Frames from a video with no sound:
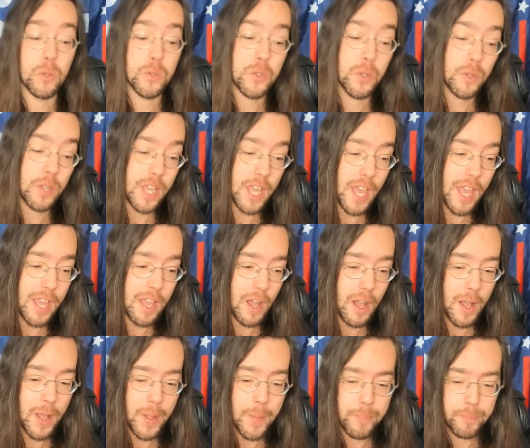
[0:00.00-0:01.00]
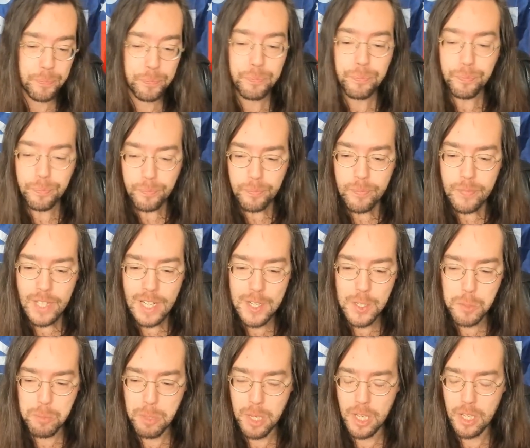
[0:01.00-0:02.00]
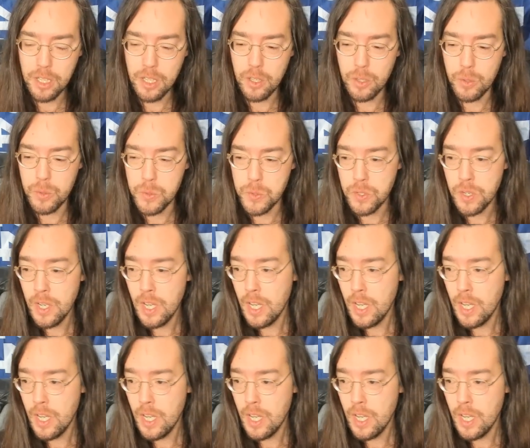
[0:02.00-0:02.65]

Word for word: So the AI, it's being used